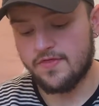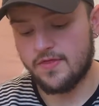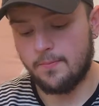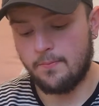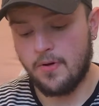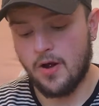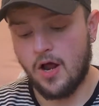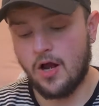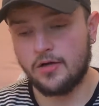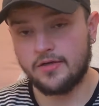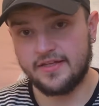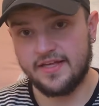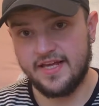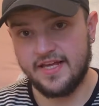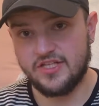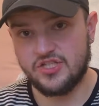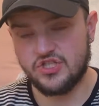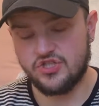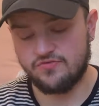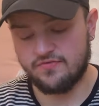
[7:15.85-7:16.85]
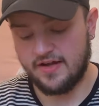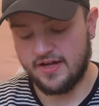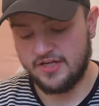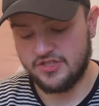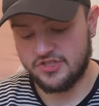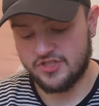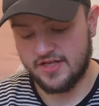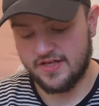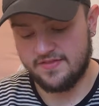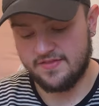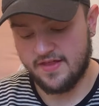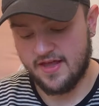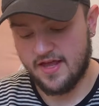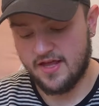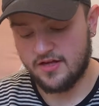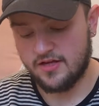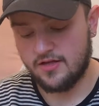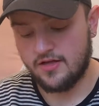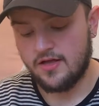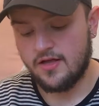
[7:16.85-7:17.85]
The Plant Kitchen range in
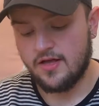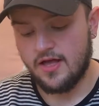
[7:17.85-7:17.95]
there.